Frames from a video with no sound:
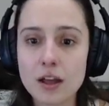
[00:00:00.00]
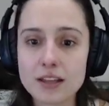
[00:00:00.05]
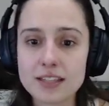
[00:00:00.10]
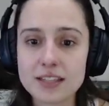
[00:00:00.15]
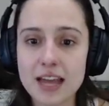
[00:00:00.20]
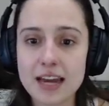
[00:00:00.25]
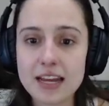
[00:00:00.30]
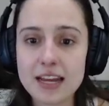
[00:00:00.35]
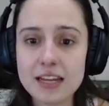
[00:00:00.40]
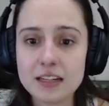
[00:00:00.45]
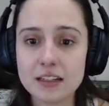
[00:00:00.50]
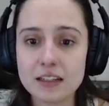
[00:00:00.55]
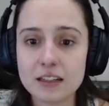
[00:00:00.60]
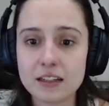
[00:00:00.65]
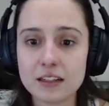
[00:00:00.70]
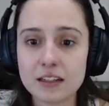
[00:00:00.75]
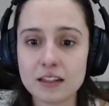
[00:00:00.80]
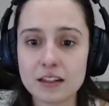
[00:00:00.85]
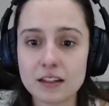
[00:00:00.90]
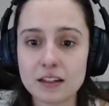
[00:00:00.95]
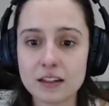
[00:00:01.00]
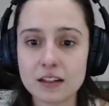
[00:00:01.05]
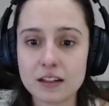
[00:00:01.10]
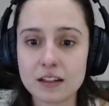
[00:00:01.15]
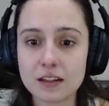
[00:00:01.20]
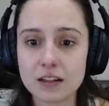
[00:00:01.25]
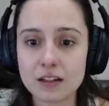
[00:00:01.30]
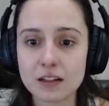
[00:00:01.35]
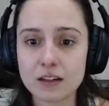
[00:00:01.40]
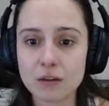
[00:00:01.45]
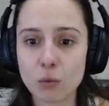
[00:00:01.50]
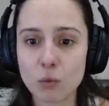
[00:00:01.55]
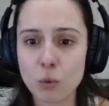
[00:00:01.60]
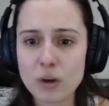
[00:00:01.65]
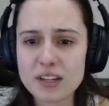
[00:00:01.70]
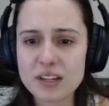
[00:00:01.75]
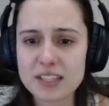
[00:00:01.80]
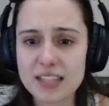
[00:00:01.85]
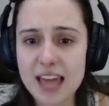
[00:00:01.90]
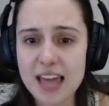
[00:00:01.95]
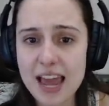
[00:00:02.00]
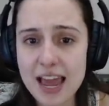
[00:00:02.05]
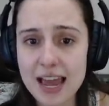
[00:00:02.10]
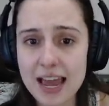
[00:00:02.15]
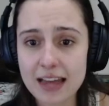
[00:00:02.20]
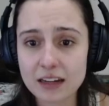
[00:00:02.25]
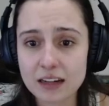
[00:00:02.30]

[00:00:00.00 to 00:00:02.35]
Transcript: is that it? What is that?